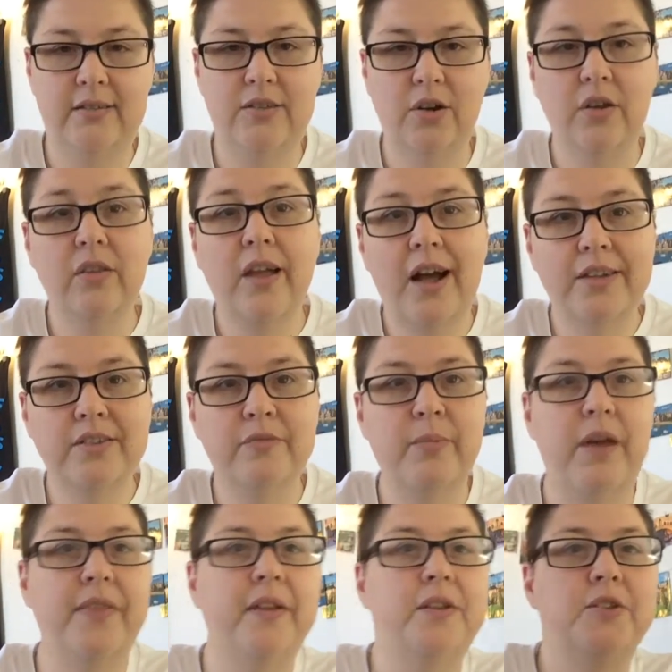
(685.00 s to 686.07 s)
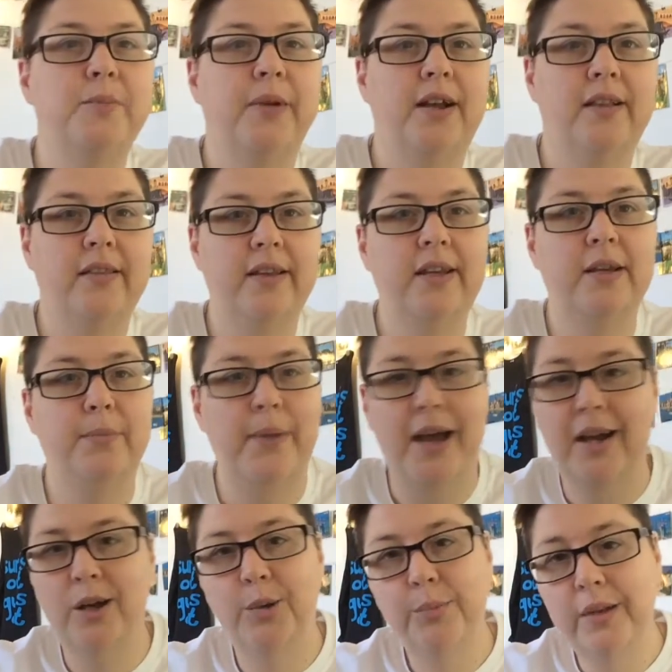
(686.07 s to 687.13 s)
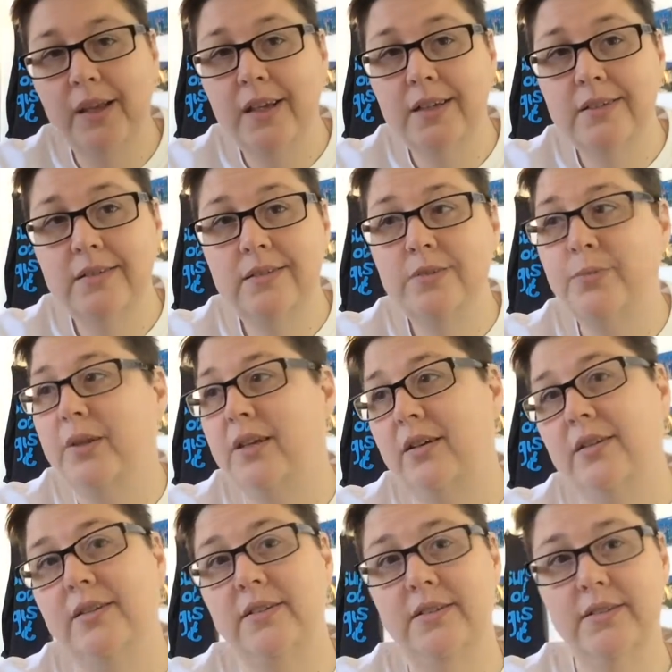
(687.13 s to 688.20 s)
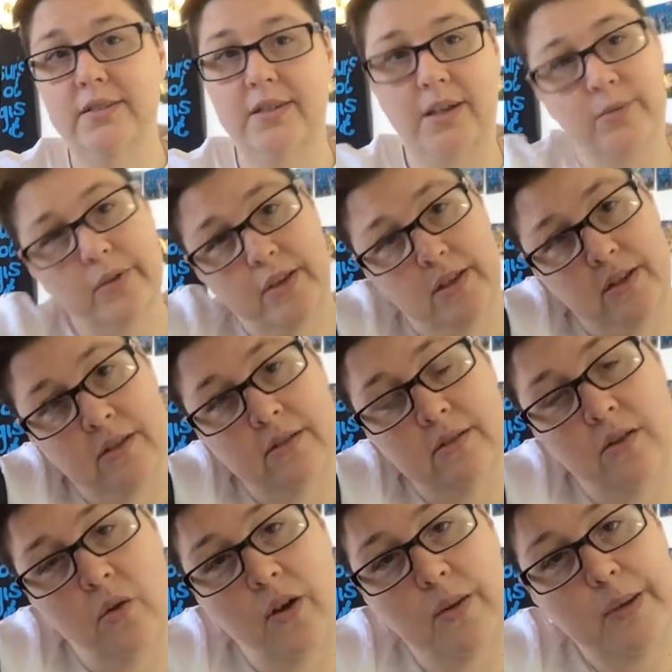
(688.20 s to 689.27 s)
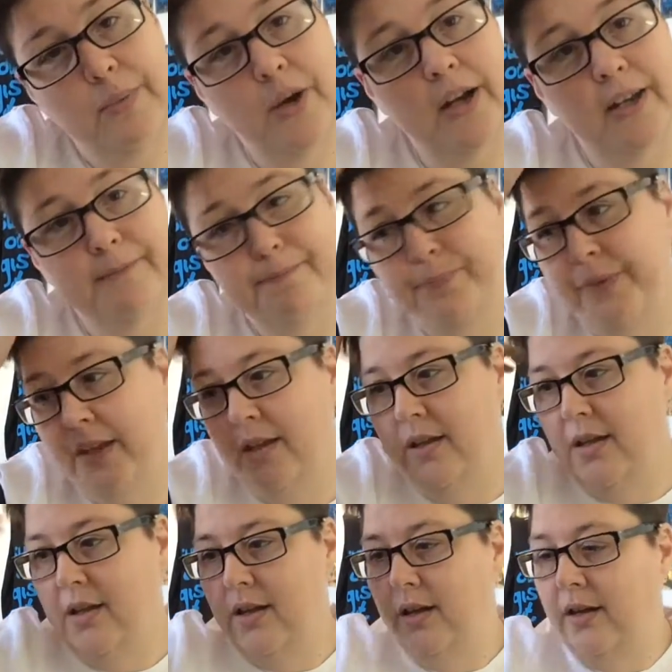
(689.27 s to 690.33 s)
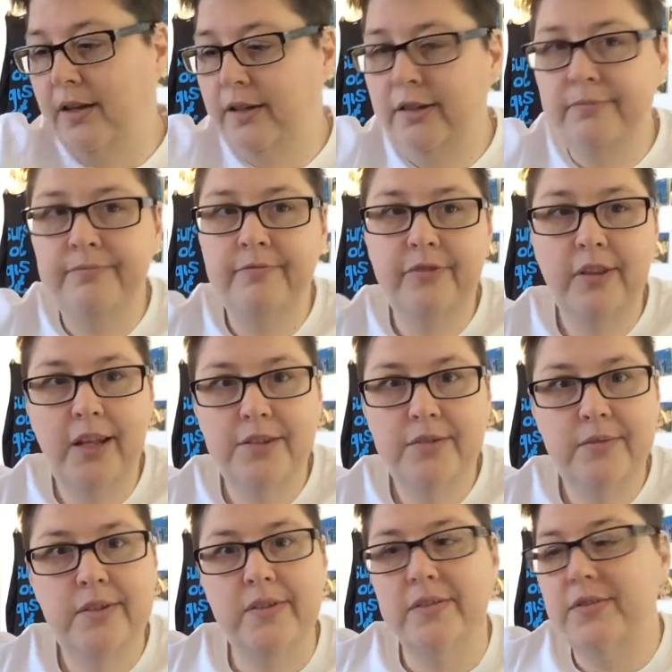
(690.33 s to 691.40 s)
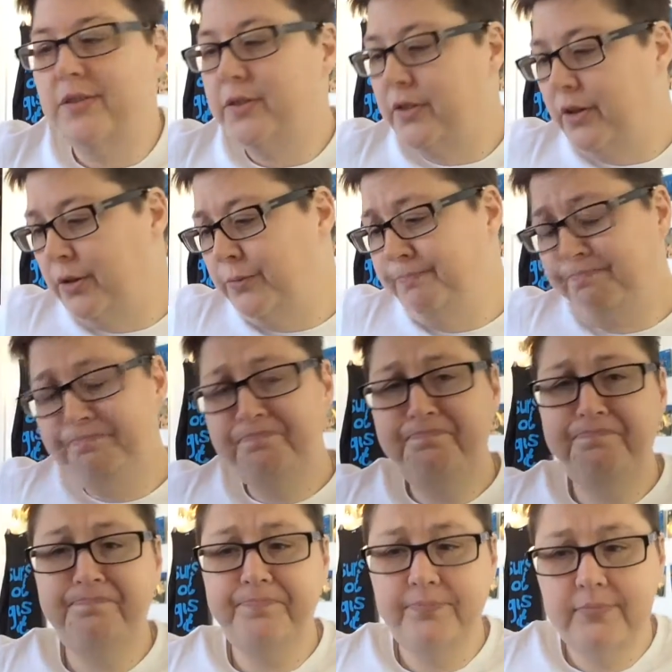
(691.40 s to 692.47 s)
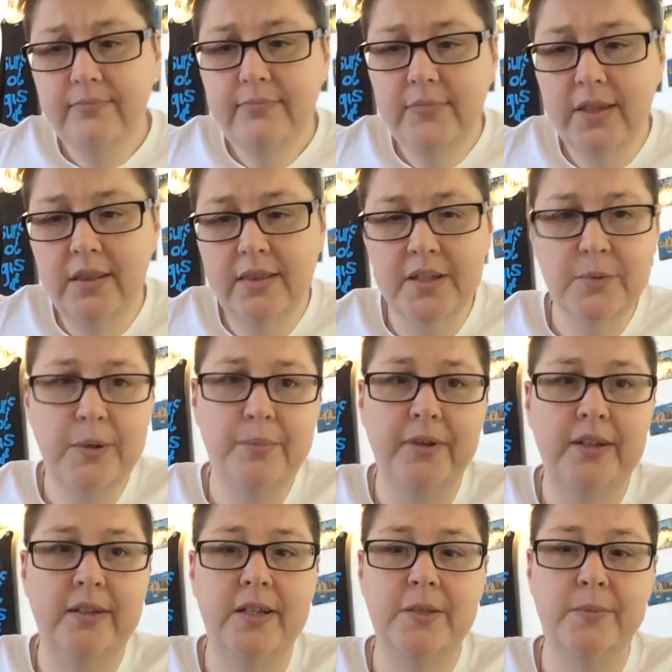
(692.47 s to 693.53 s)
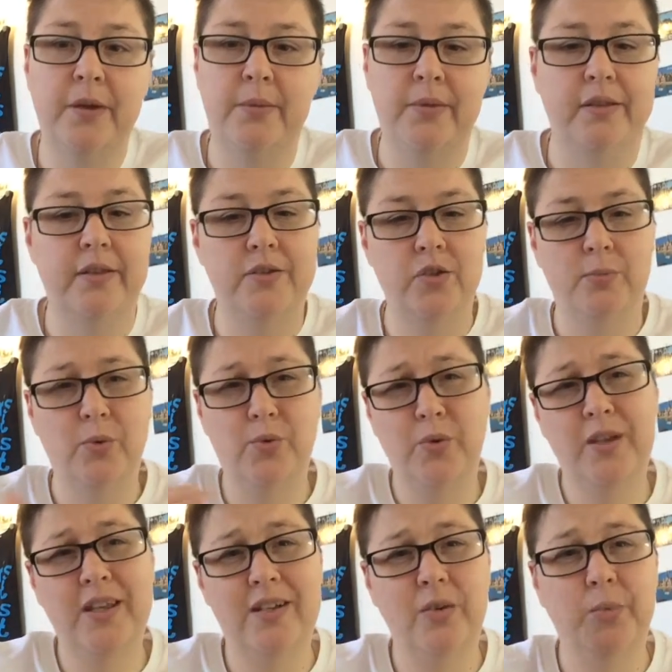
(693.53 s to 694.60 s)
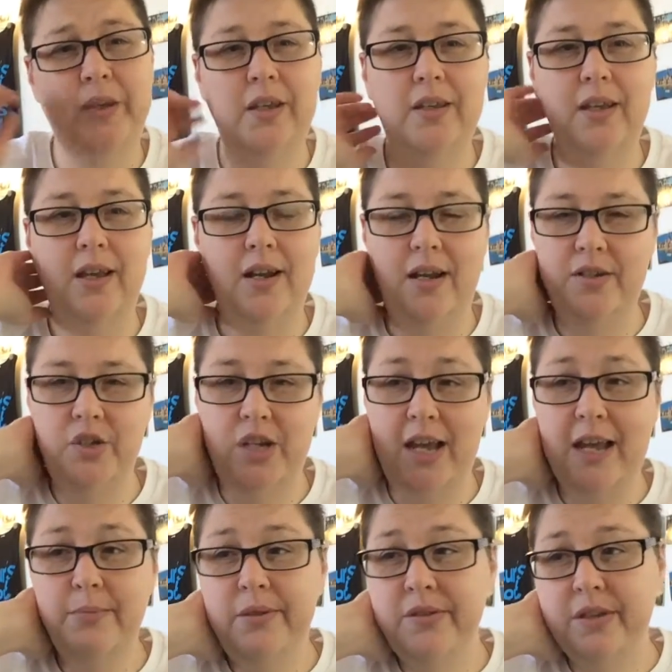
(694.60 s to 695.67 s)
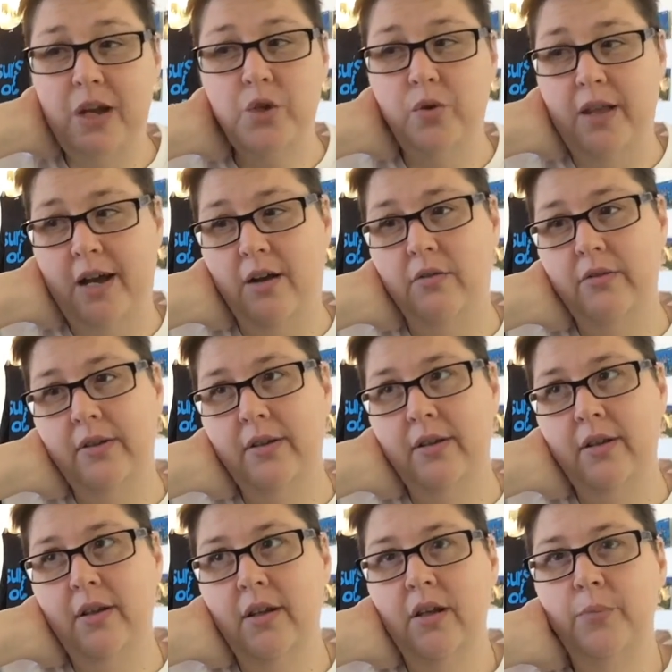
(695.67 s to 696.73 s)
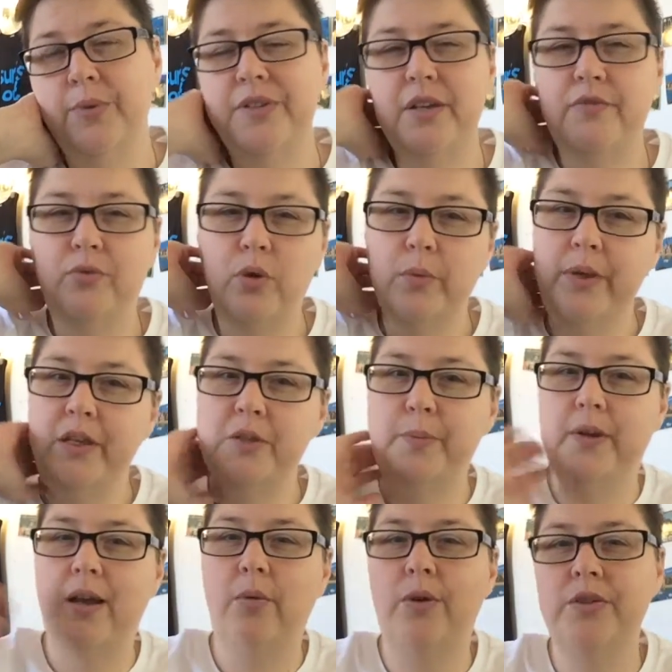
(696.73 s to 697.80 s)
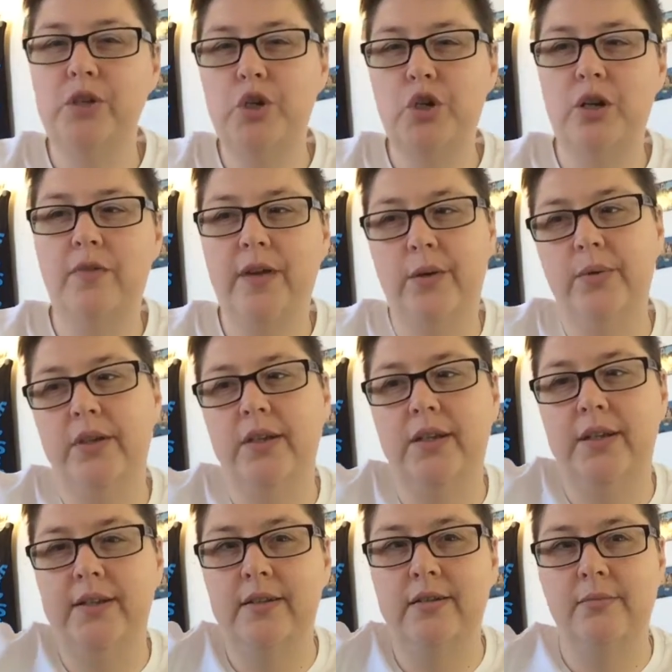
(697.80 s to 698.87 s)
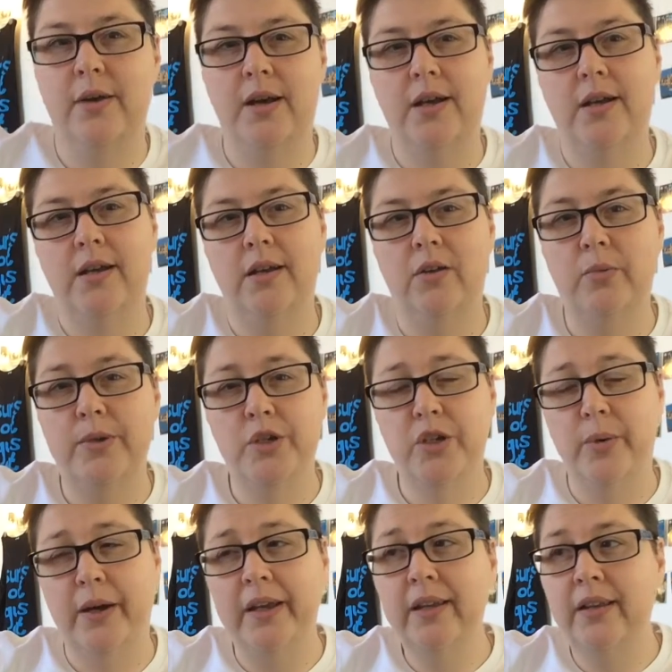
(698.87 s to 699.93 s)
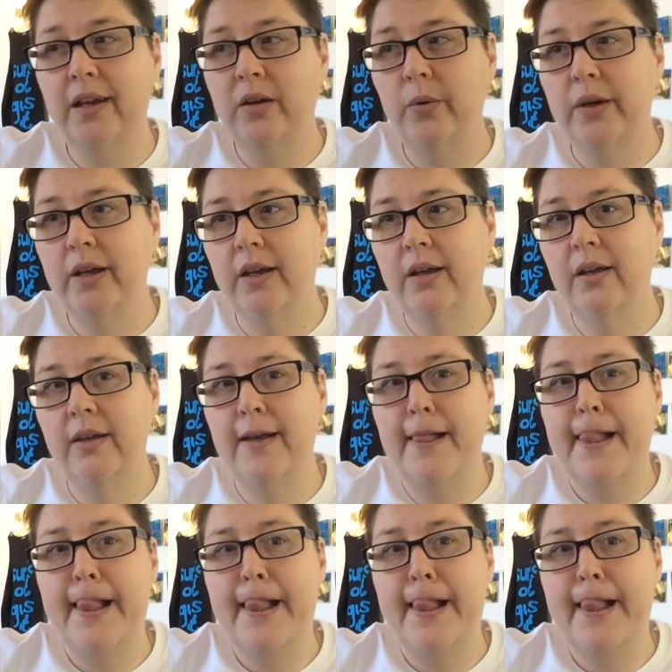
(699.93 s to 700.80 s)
There are lots of methods, but I like backup plans because I really don't want to be pregnant, for lots of reasons. So that's my plan. That's my method. So I'm doing that in a week. And she had me schedule out, we said 4 weeks, but I wasn't sure if I would get into my OBGYN that quick.